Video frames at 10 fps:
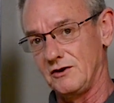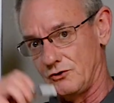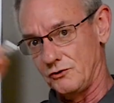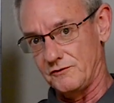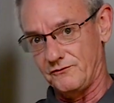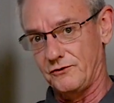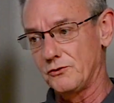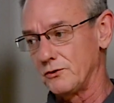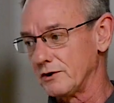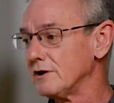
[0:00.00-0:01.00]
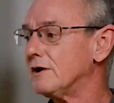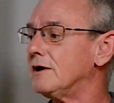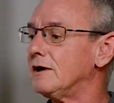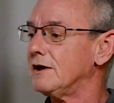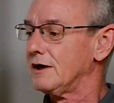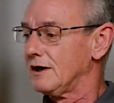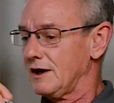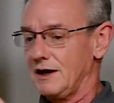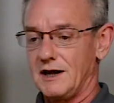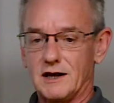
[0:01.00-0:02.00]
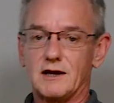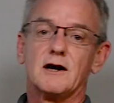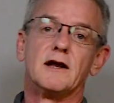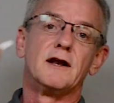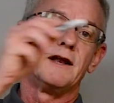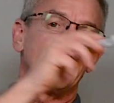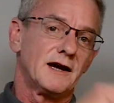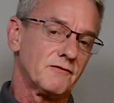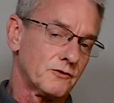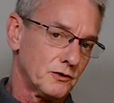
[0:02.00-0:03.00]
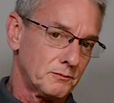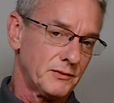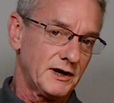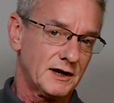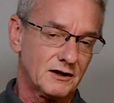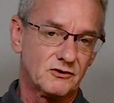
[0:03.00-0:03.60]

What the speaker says: going forward and cut it in half going back.